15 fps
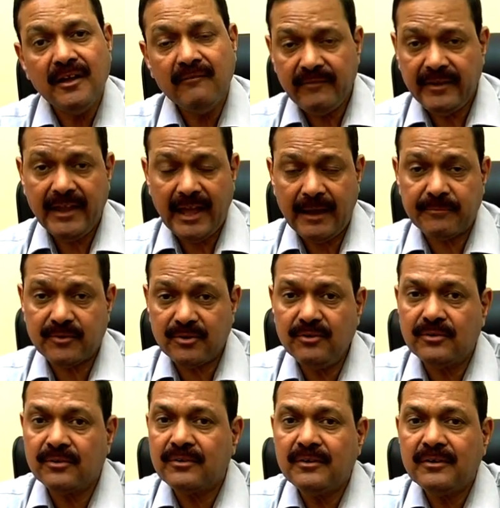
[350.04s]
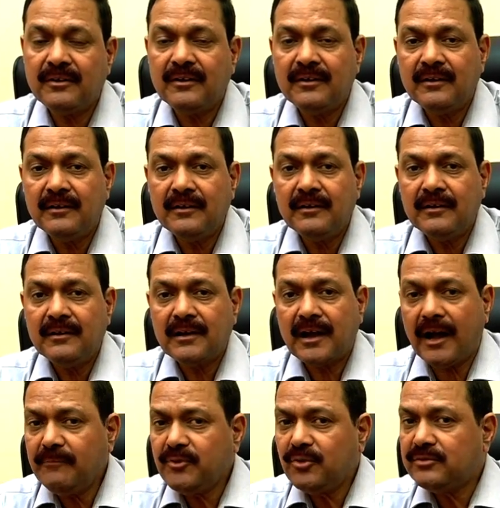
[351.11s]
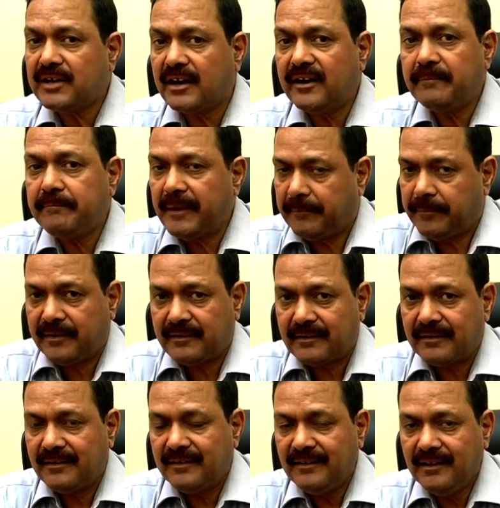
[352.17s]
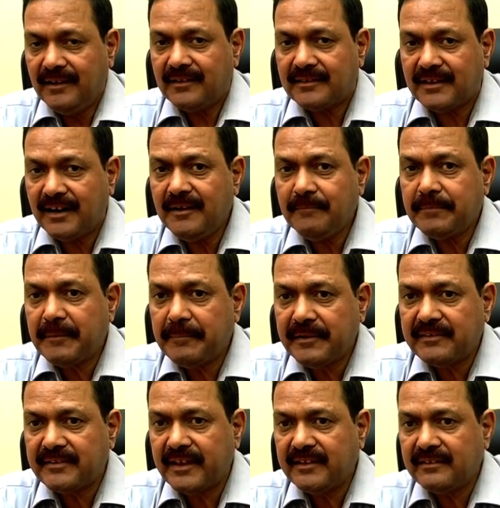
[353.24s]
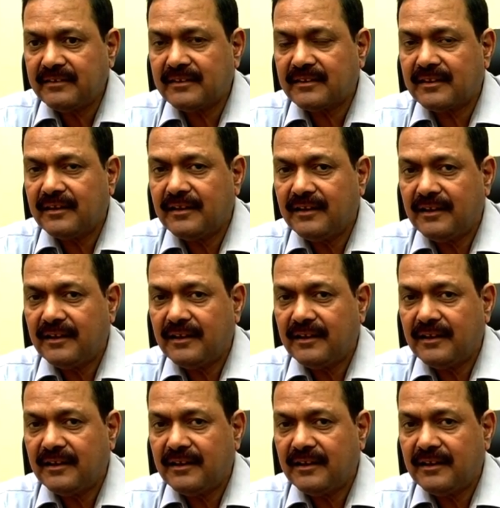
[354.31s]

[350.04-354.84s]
We have to come to third paper. Third paper says